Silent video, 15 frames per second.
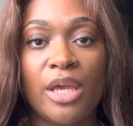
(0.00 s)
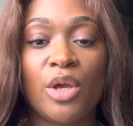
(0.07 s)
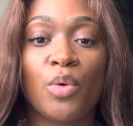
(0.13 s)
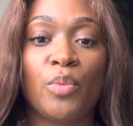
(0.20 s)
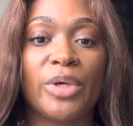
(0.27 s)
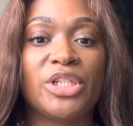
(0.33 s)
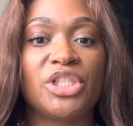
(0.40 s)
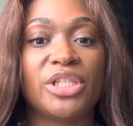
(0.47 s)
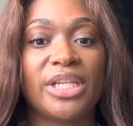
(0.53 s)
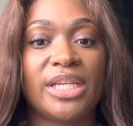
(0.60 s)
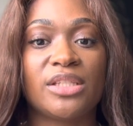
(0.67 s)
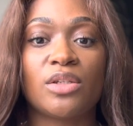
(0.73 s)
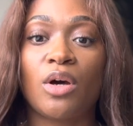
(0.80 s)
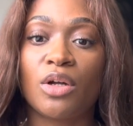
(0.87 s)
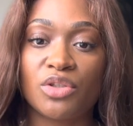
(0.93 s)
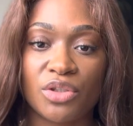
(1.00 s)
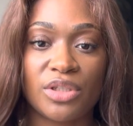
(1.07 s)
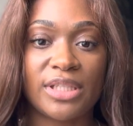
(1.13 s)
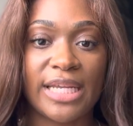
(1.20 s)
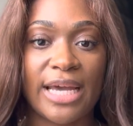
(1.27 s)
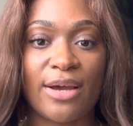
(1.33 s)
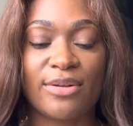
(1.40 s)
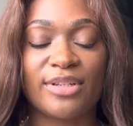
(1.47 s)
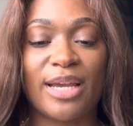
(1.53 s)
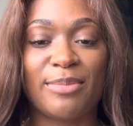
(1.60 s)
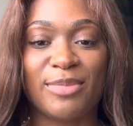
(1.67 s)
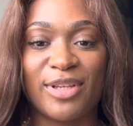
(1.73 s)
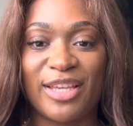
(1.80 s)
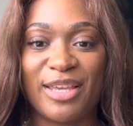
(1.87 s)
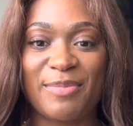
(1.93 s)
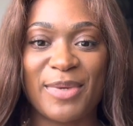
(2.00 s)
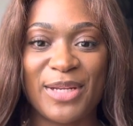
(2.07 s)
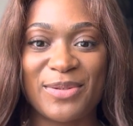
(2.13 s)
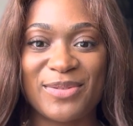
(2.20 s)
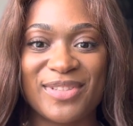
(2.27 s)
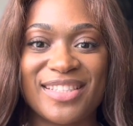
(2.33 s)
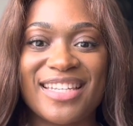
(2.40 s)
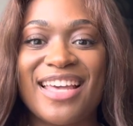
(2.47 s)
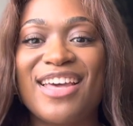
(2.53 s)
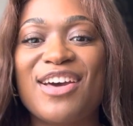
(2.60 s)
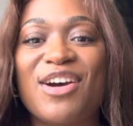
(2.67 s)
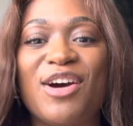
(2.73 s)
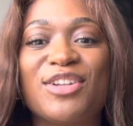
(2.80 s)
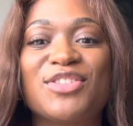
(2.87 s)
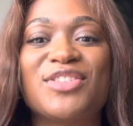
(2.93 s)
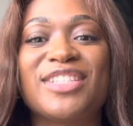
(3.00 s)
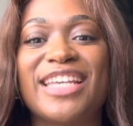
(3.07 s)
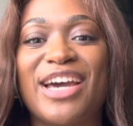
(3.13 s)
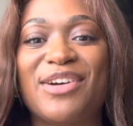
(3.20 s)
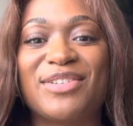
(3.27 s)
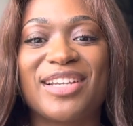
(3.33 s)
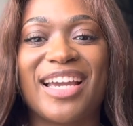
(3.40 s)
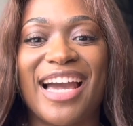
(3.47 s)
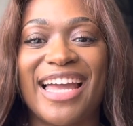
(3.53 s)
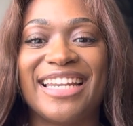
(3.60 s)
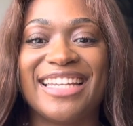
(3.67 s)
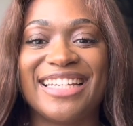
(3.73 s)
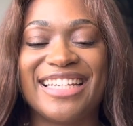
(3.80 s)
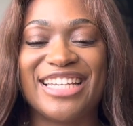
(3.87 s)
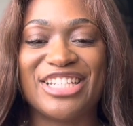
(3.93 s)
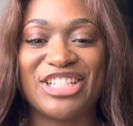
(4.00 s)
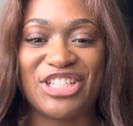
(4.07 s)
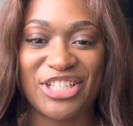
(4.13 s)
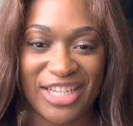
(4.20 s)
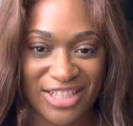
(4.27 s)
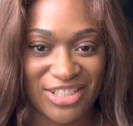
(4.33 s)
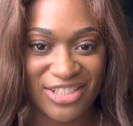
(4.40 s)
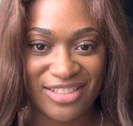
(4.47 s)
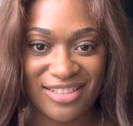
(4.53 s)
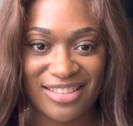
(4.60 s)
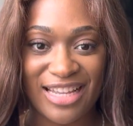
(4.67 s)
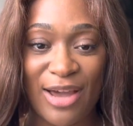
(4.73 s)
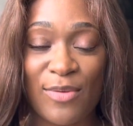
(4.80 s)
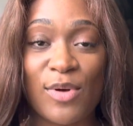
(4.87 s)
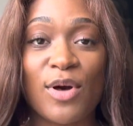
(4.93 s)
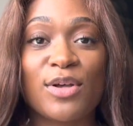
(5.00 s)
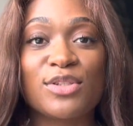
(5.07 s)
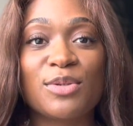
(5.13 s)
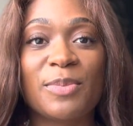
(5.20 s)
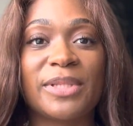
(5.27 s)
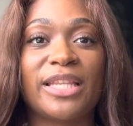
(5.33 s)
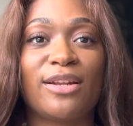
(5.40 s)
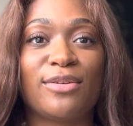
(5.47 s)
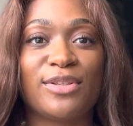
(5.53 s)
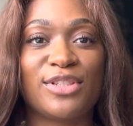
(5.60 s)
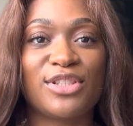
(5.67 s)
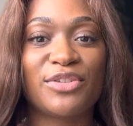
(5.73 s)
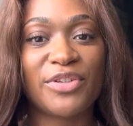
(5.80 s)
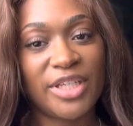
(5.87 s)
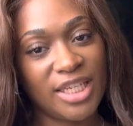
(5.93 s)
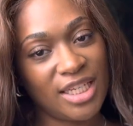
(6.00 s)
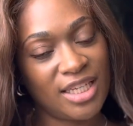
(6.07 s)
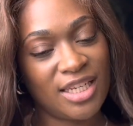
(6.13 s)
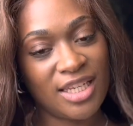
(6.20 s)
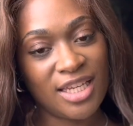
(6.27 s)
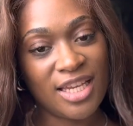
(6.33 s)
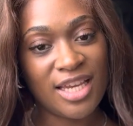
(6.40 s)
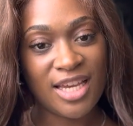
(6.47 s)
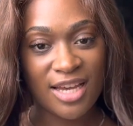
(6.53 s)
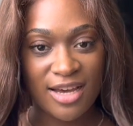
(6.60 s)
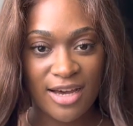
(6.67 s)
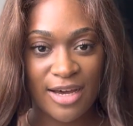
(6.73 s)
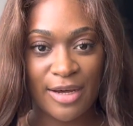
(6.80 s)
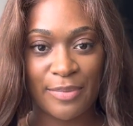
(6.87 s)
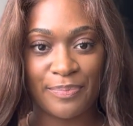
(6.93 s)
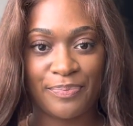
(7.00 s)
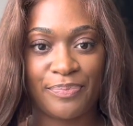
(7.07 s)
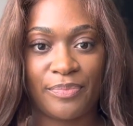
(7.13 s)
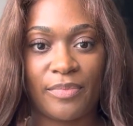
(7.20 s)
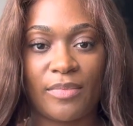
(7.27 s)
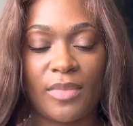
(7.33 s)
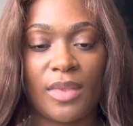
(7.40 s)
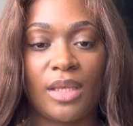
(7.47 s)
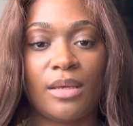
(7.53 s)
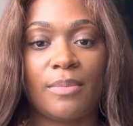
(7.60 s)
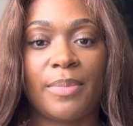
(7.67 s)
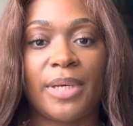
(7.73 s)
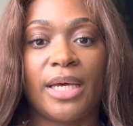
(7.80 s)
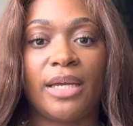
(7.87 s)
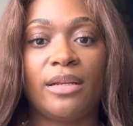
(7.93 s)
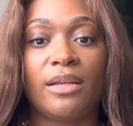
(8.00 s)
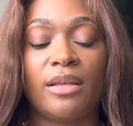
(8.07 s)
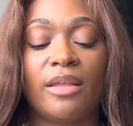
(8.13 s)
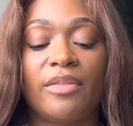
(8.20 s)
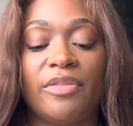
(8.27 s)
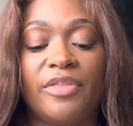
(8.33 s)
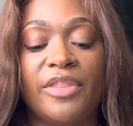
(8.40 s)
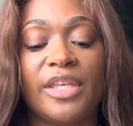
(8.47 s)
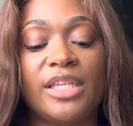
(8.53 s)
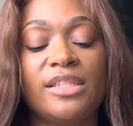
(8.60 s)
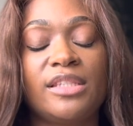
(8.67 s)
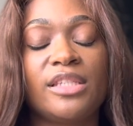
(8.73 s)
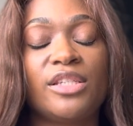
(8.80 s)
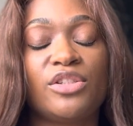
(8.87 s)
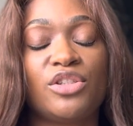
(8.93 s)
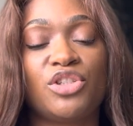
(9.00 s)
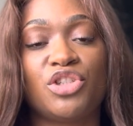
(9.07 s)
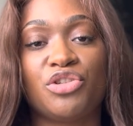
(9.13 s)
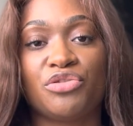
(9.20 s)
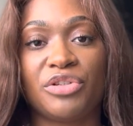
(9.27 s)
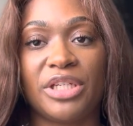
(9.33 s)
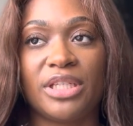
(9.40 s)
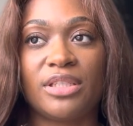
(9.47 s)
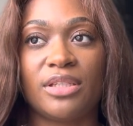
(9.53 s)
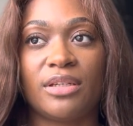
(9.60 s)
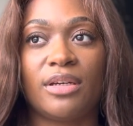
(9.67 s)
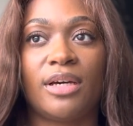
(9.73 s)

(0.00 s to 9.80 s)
which is ultrasound, I'm looking at my notes, ultrasound guided injections. I will also put that on the screen, but this is to treat